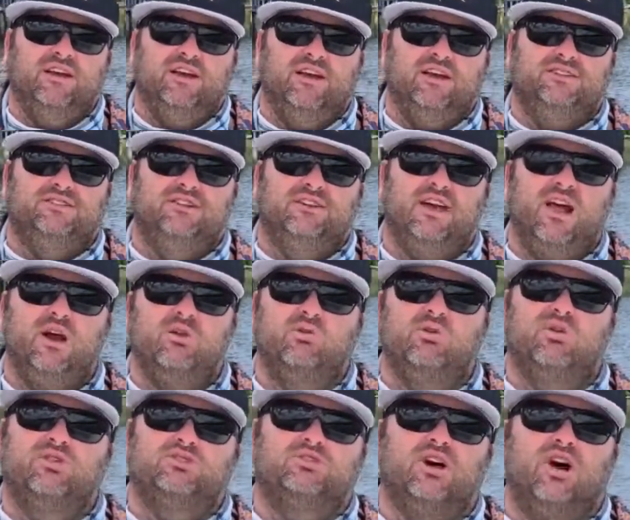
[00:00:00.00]
And today we're
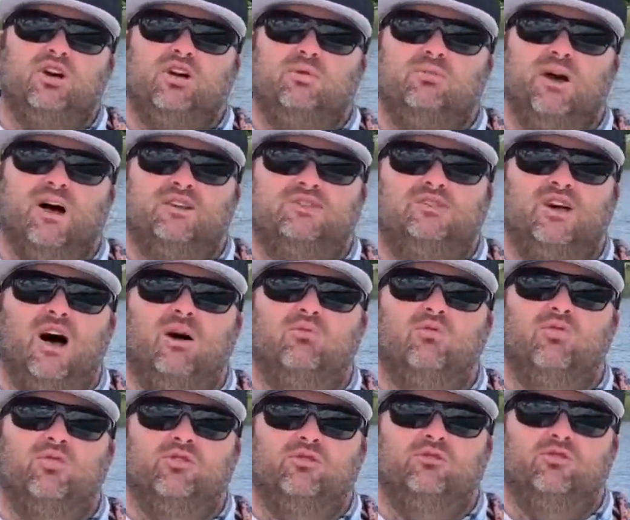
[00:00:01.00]
going to talk about
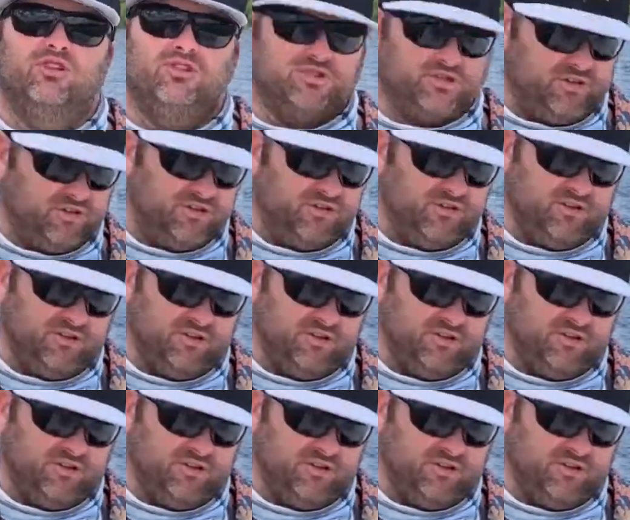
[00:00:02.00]
topwater fishing.